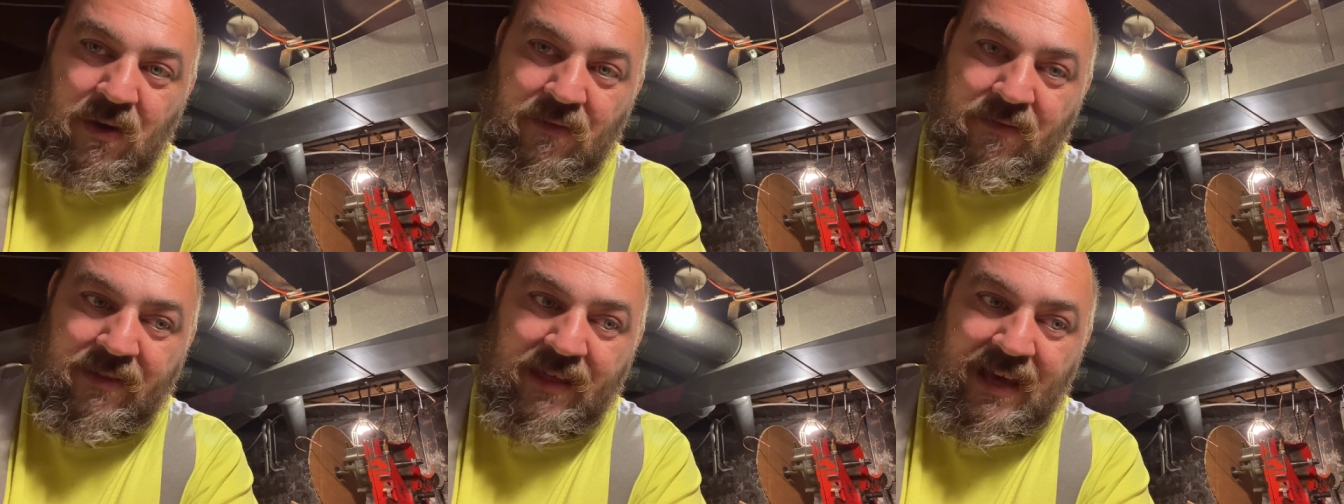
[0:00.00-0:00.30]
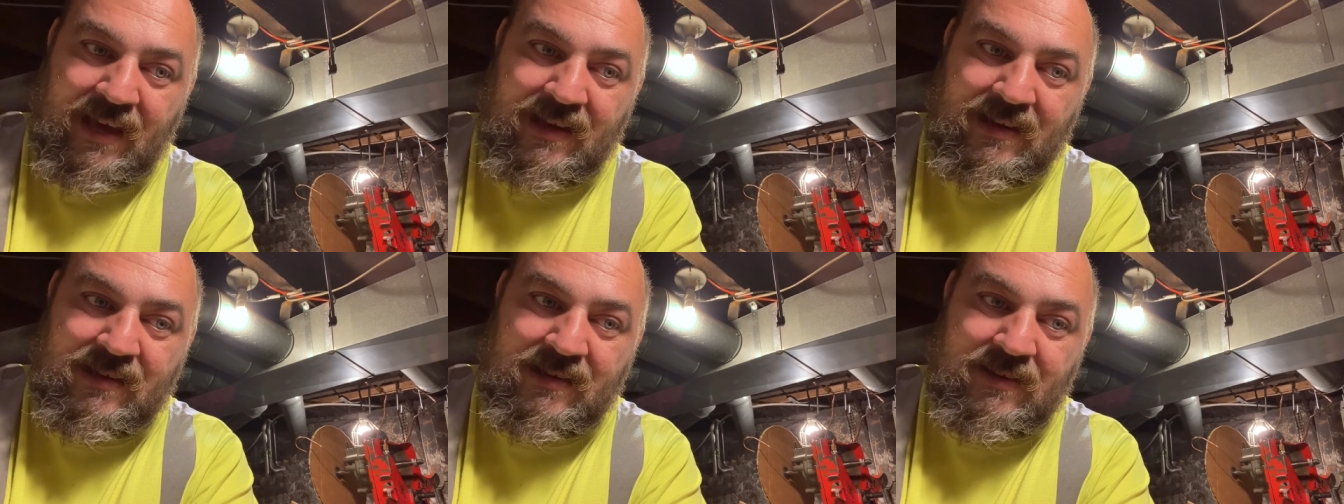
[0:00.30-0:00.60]
of
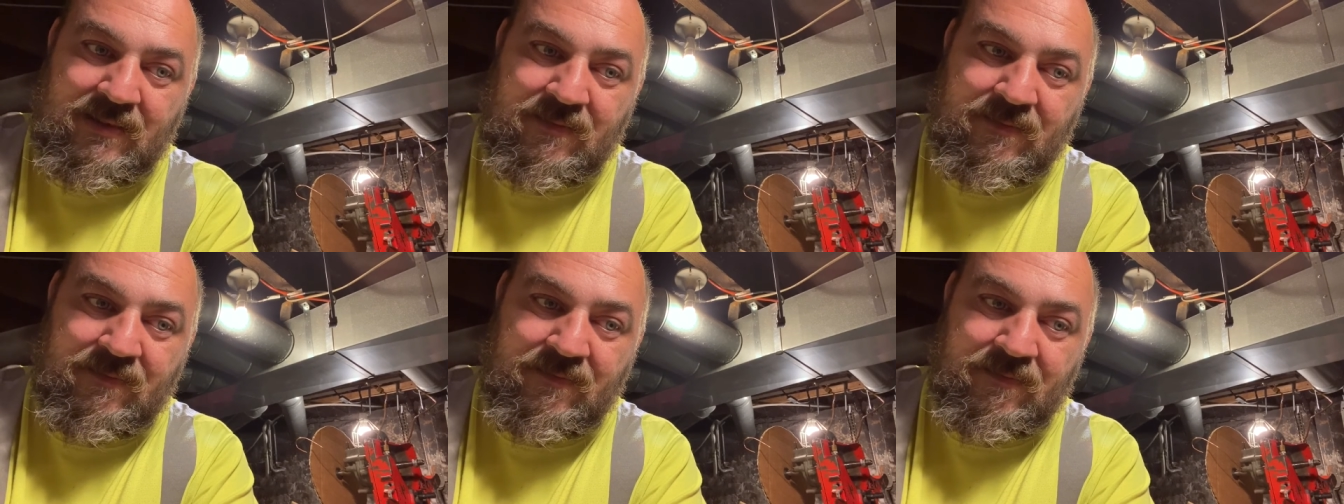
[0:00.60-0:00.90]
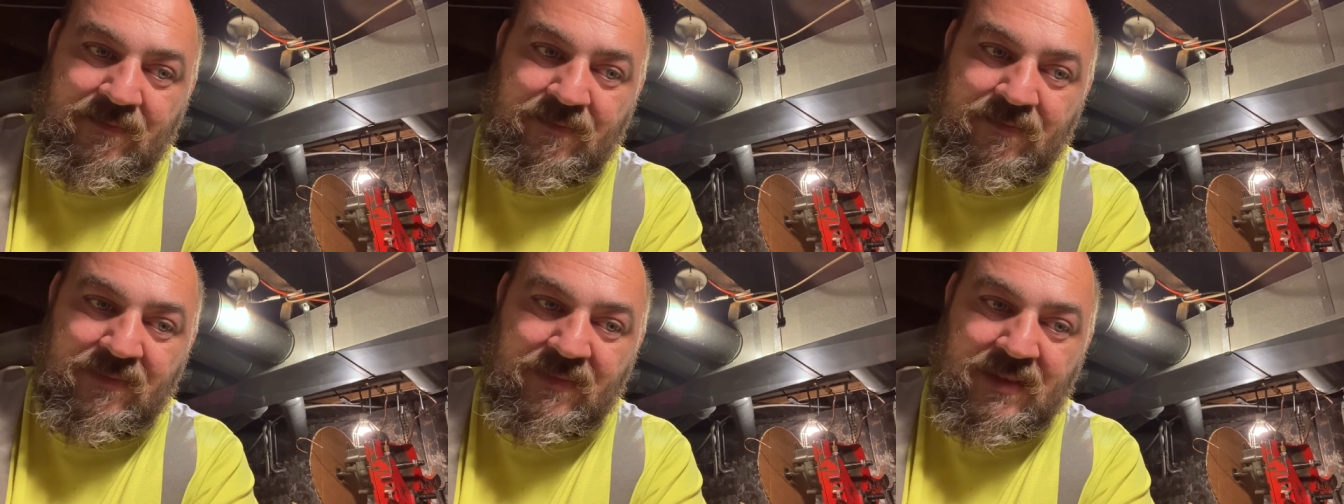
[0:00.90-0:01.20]
that.
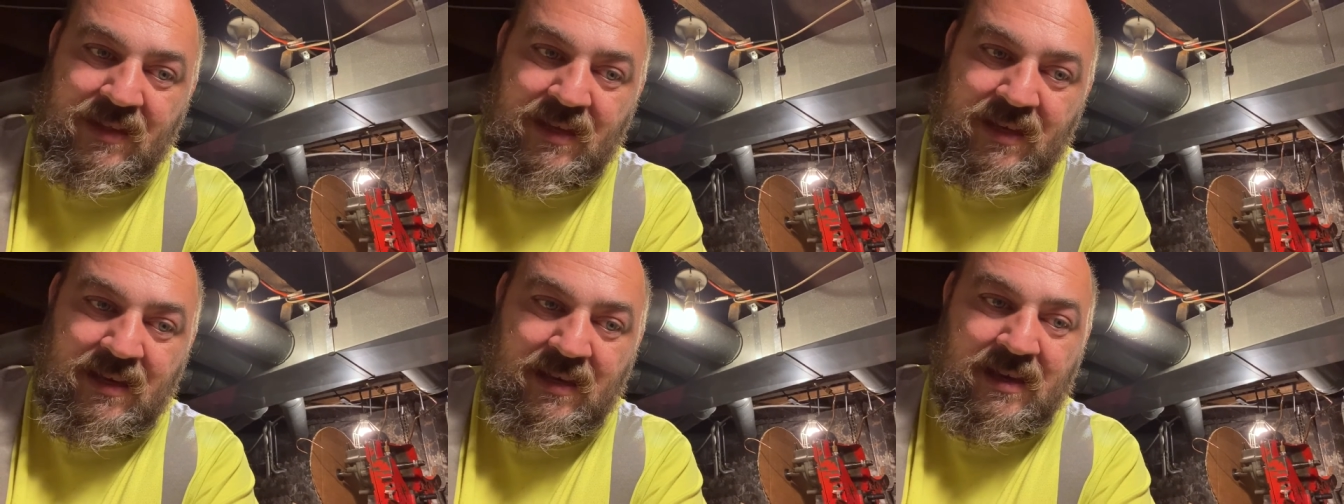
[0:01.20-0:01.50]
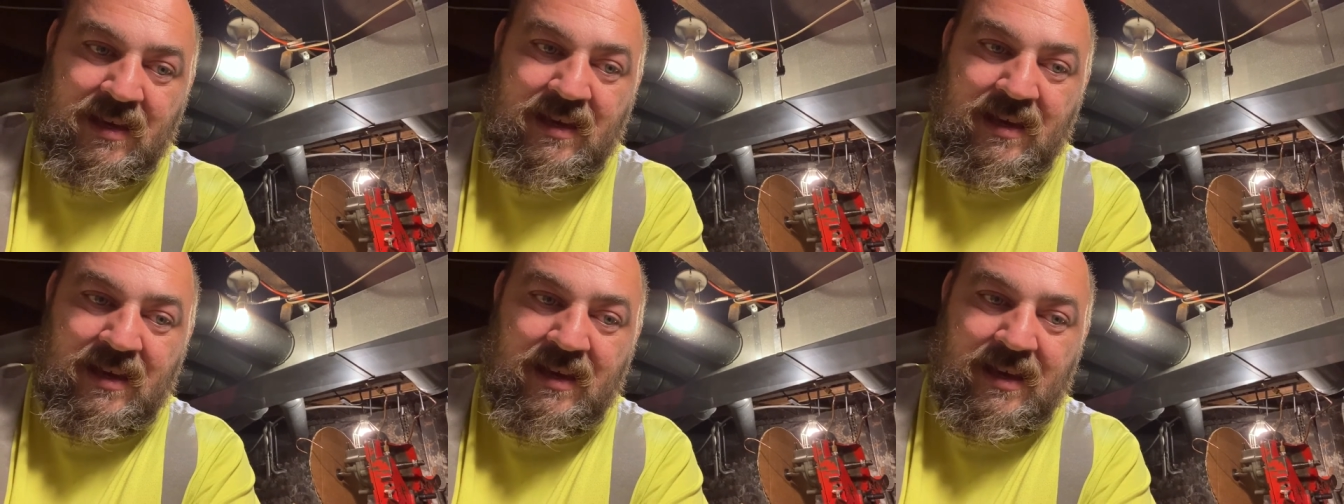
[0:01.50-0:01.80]

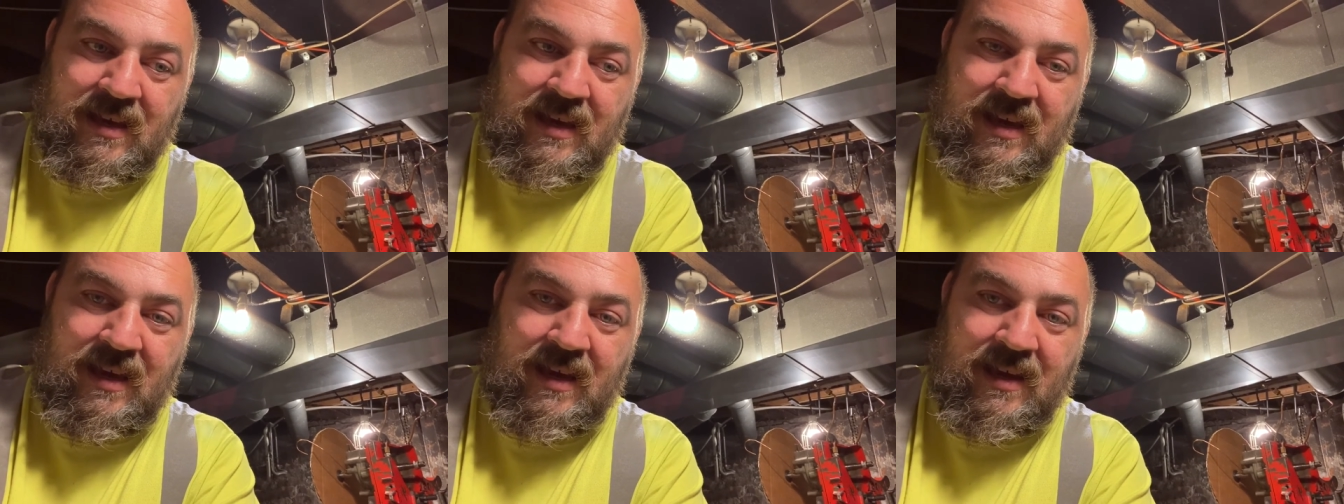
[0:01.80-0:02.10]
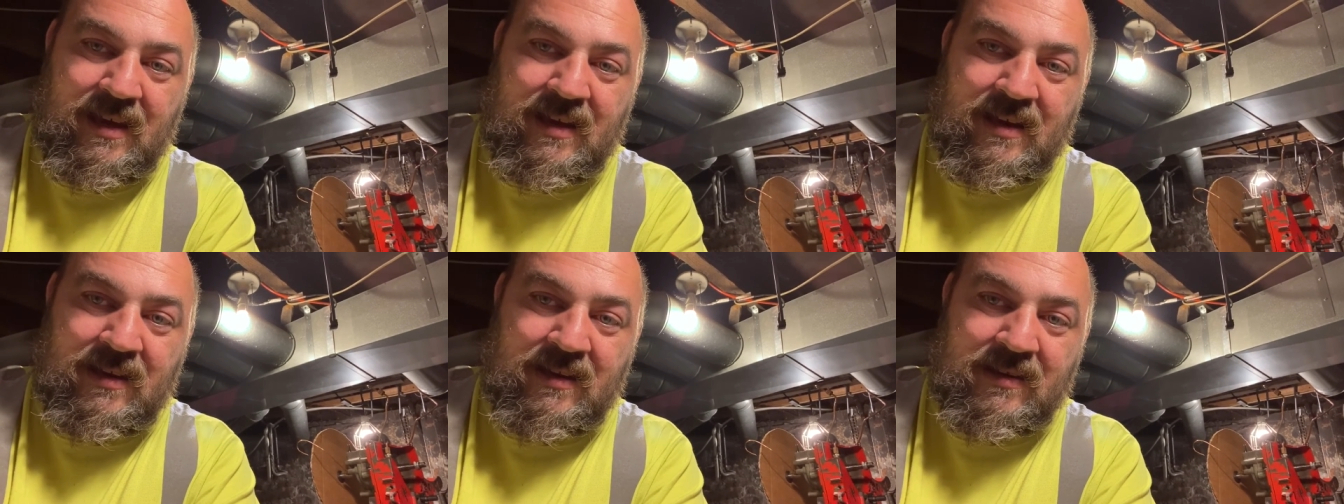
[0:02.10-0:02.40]

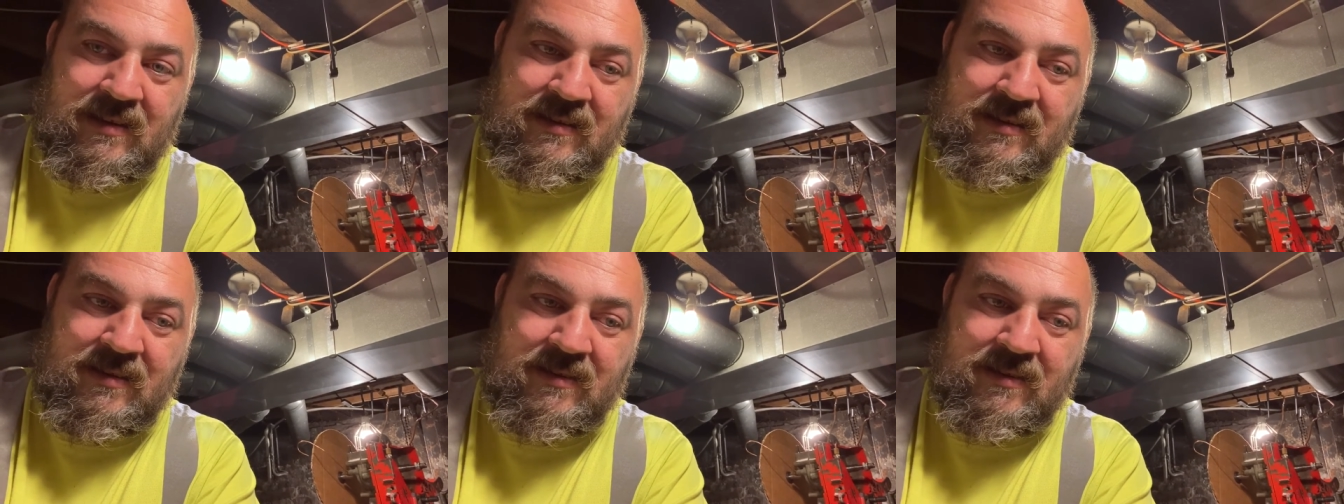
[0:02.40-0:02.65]
And